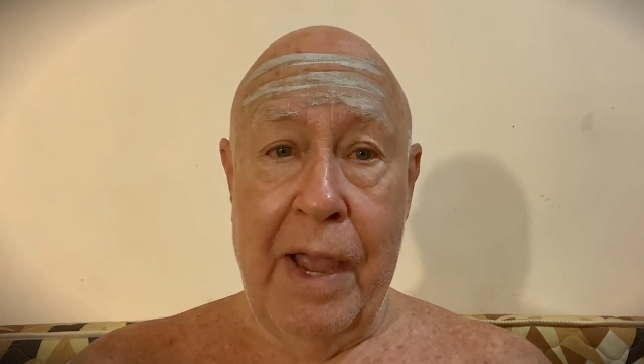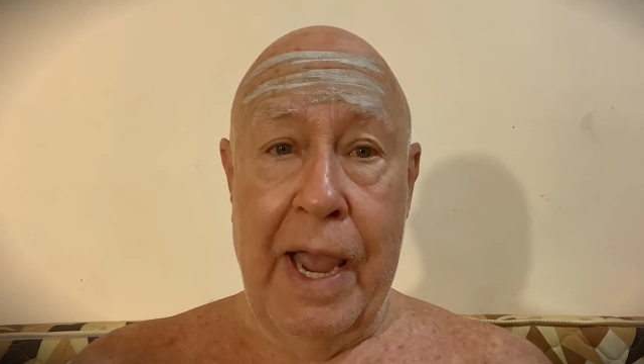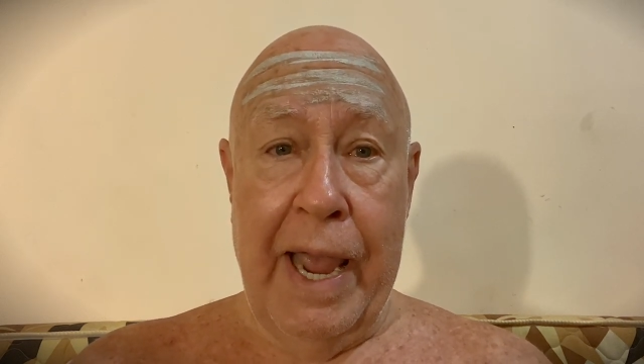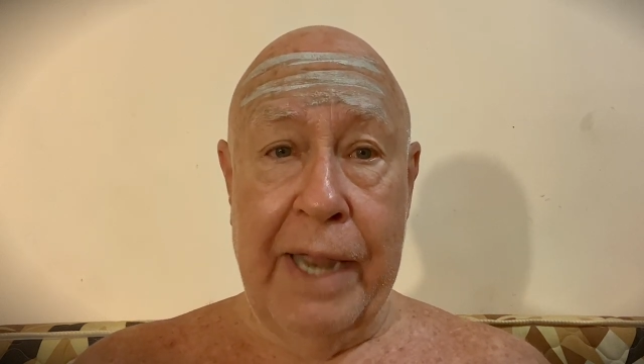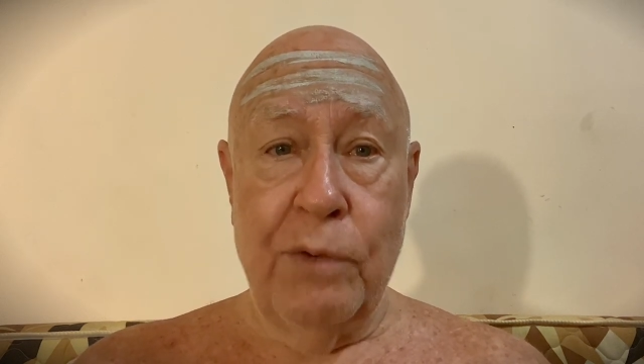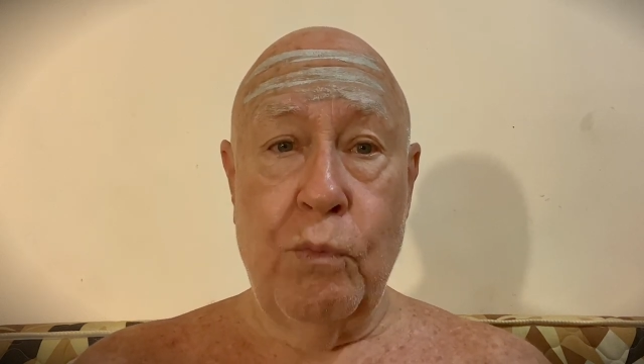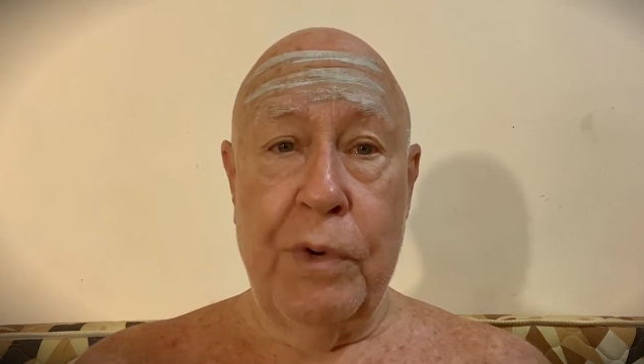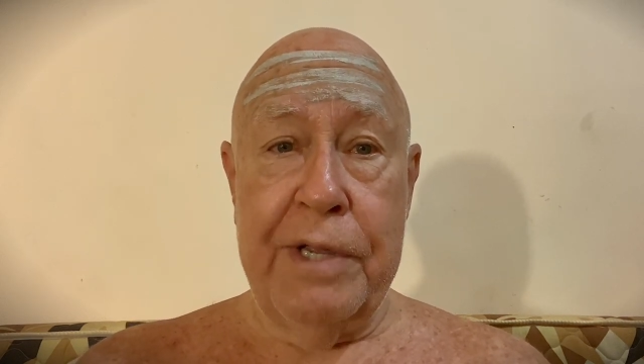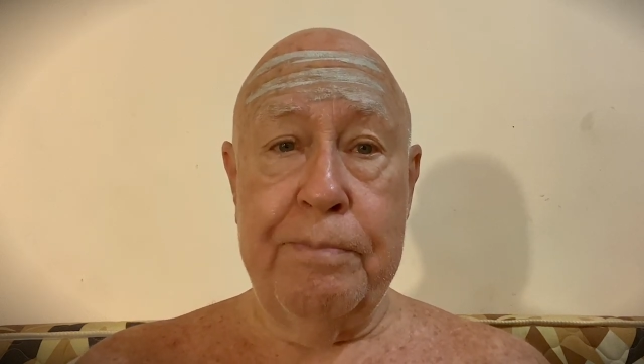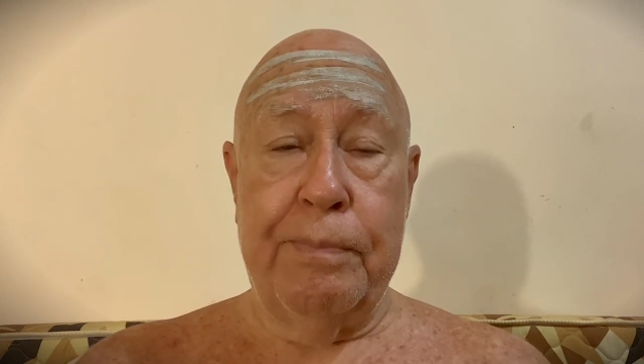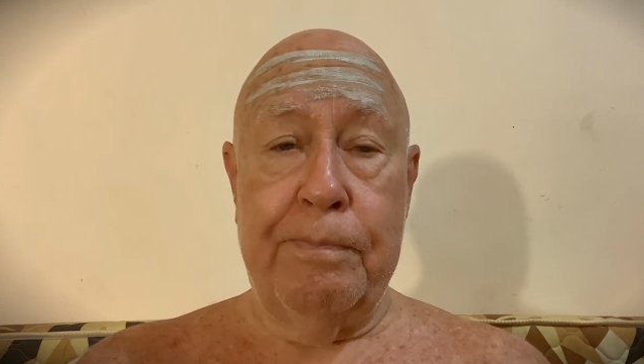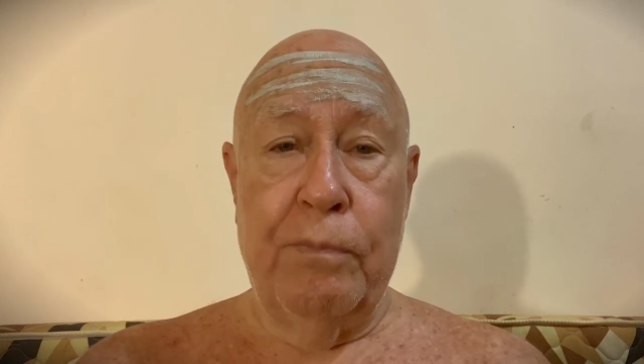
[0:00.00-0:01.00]
And
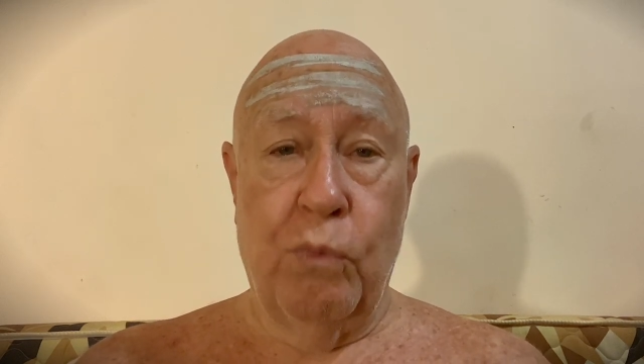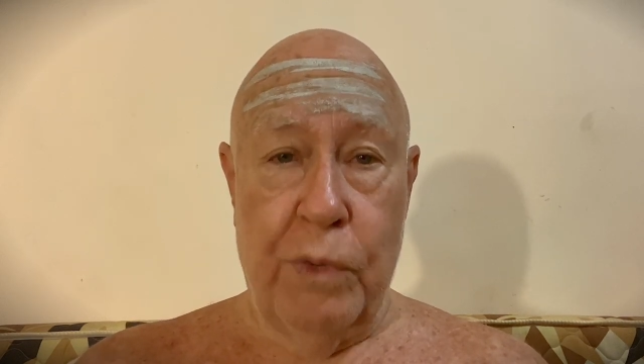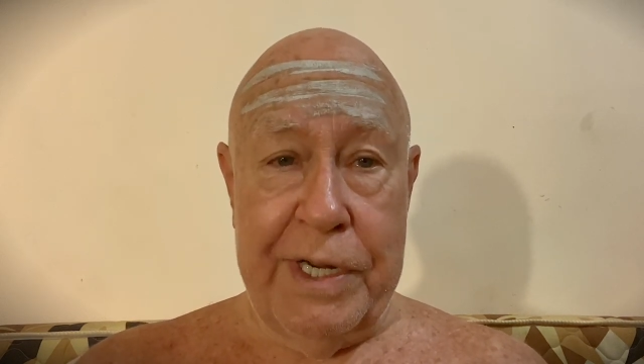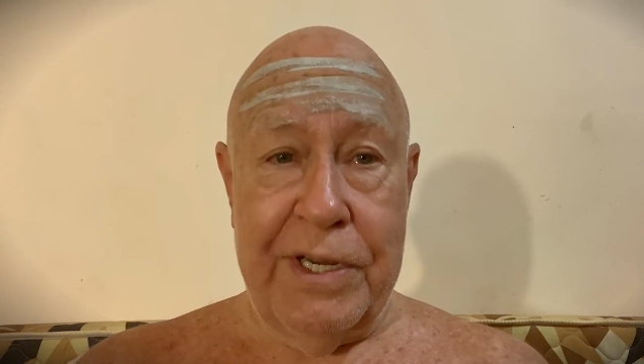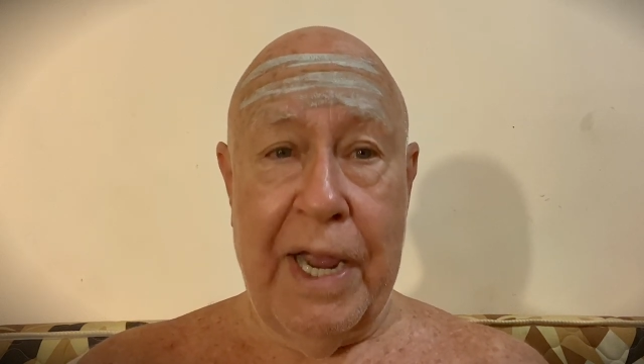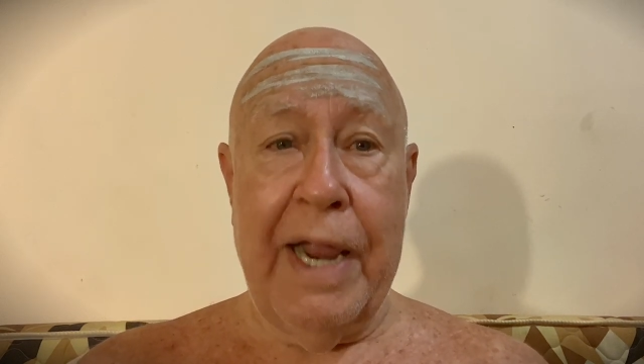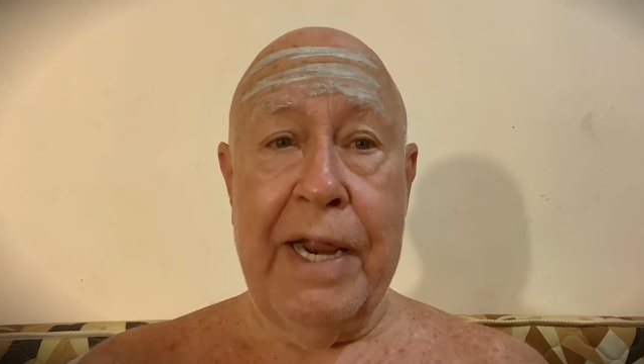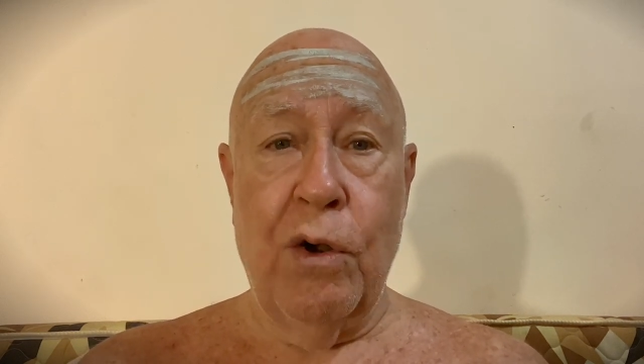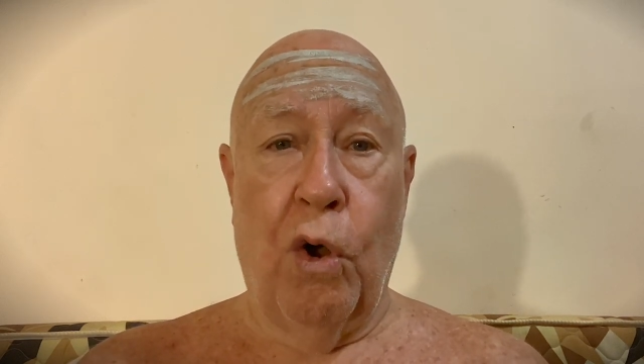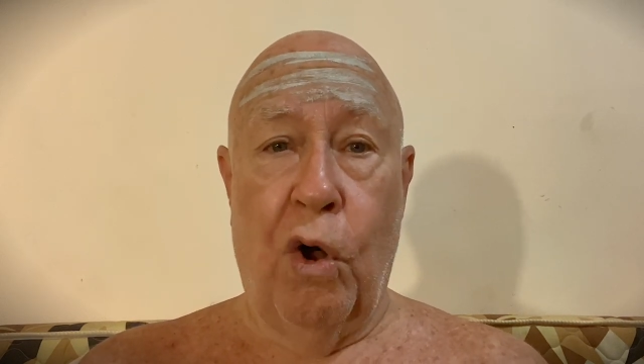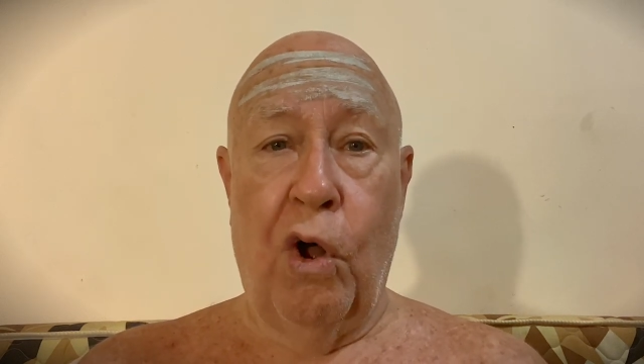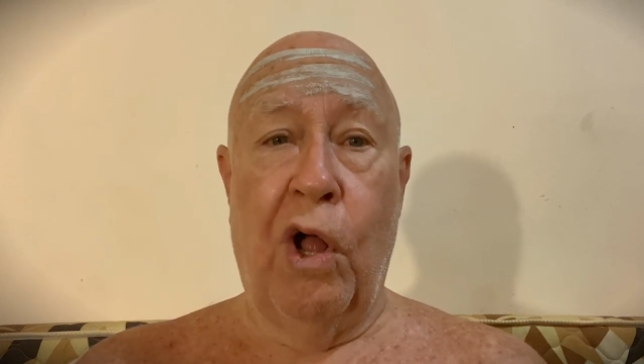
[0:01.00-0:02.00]
we retain
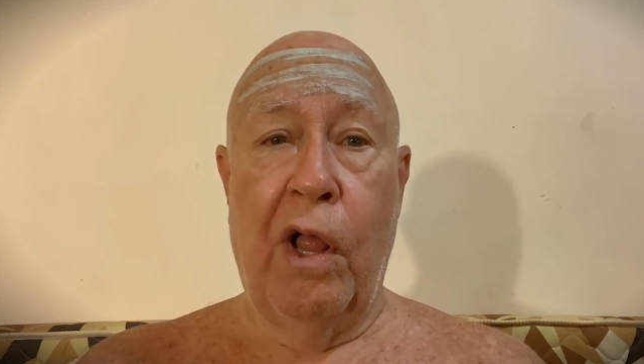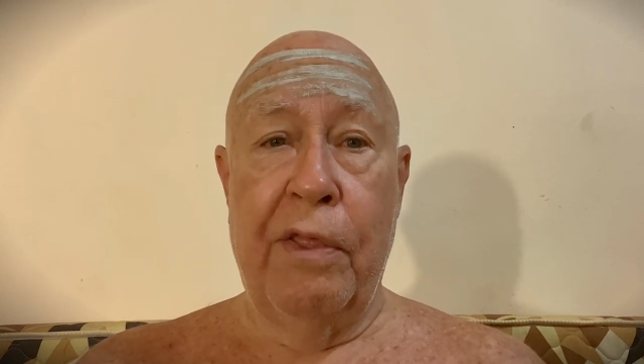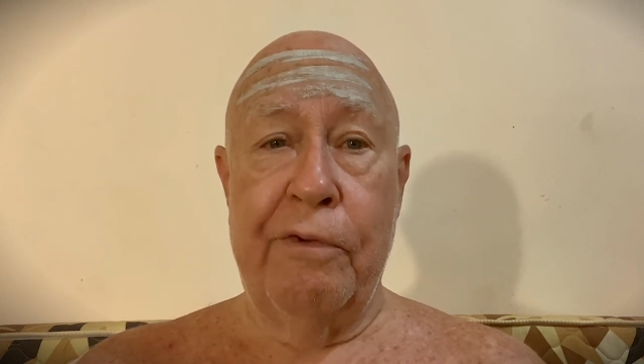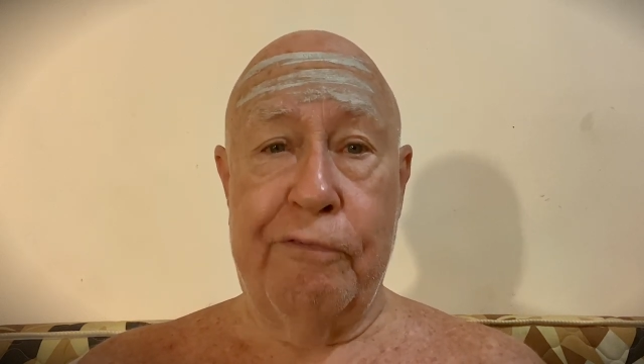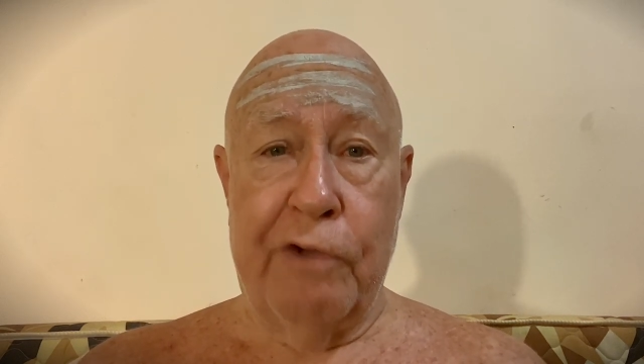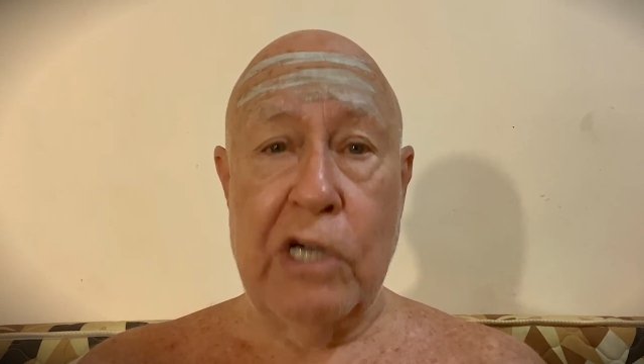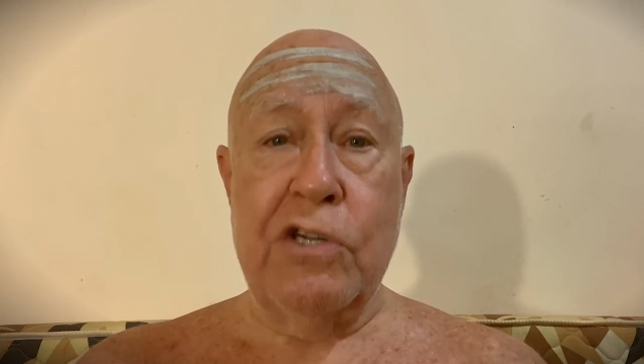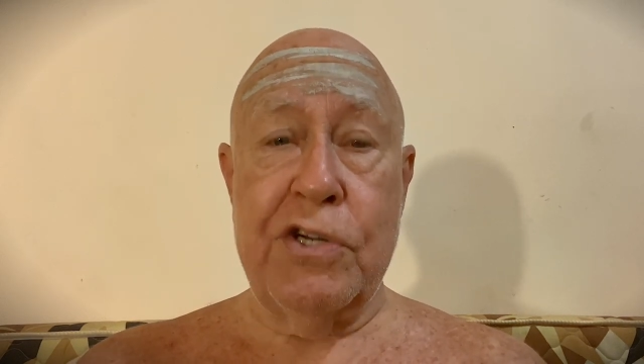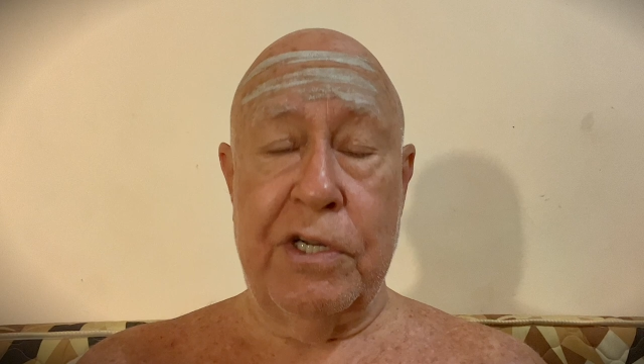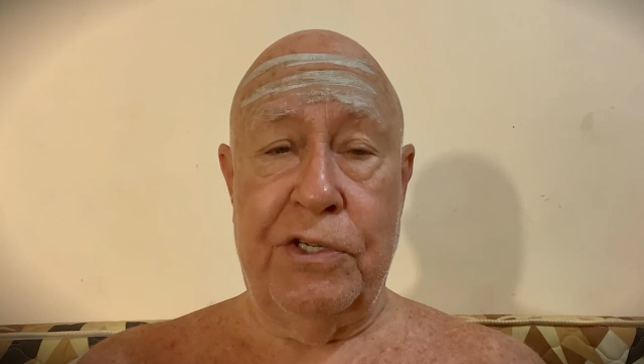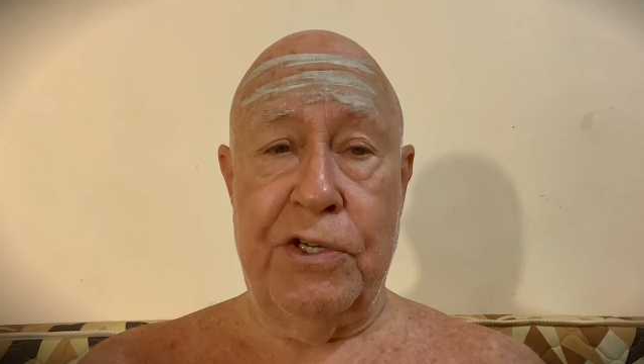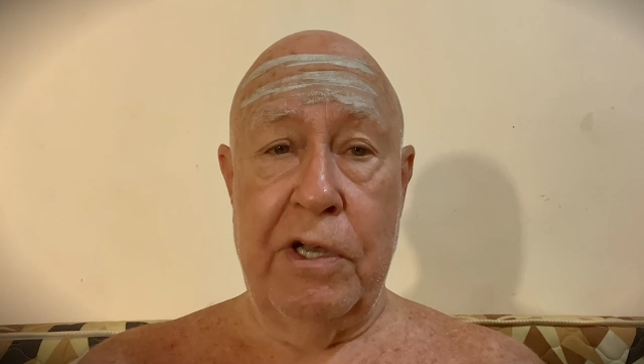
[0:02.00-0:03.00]
all the
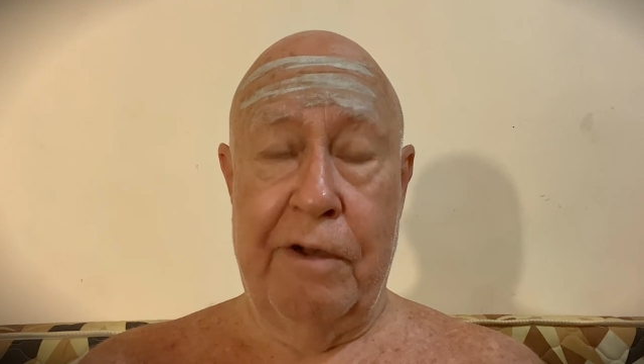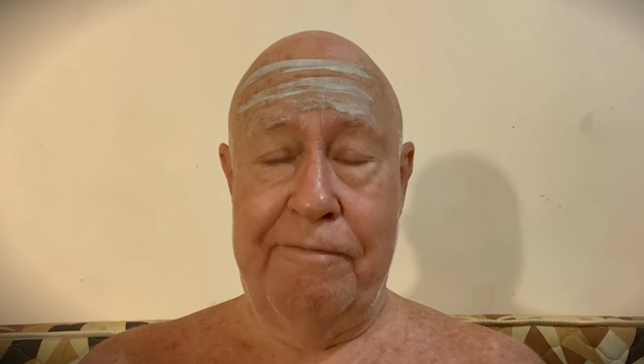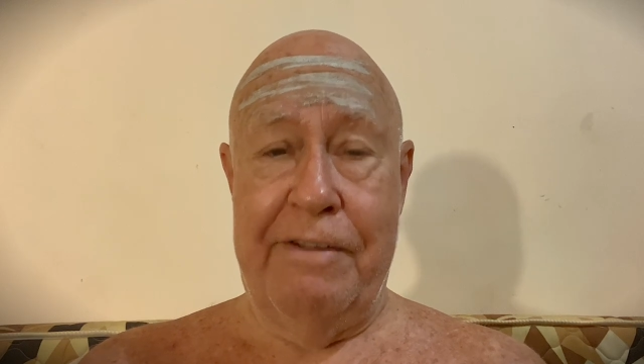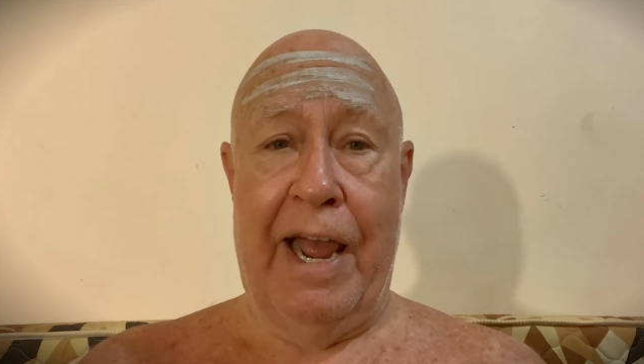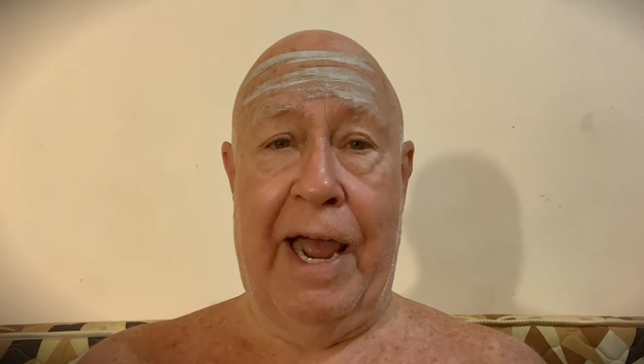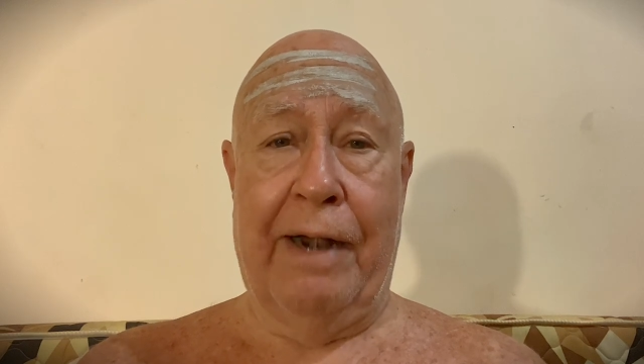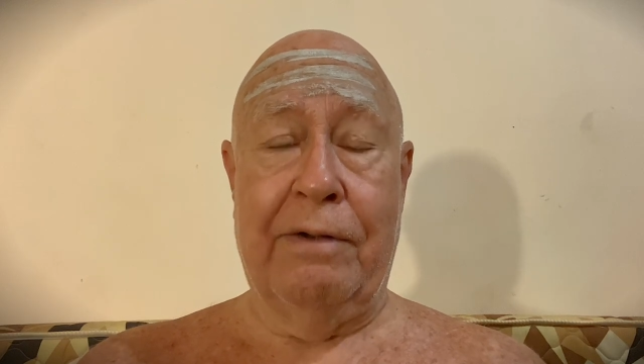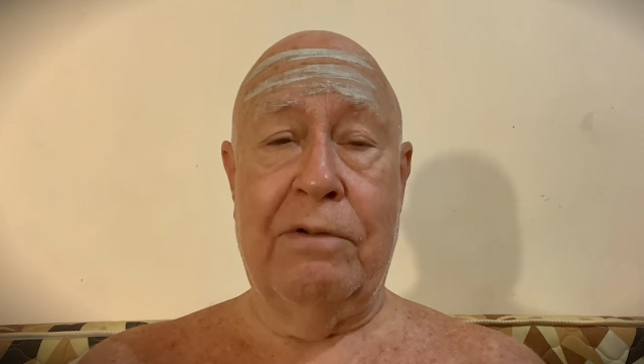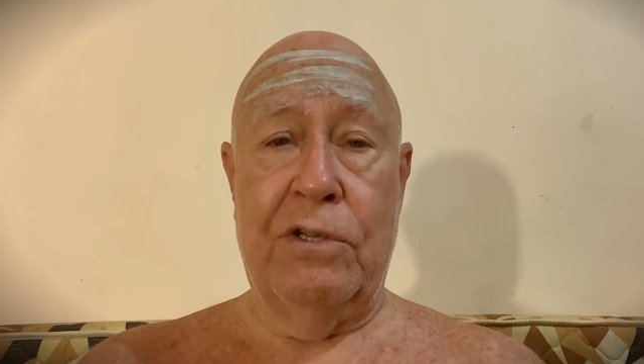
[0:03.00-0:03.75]
functions of that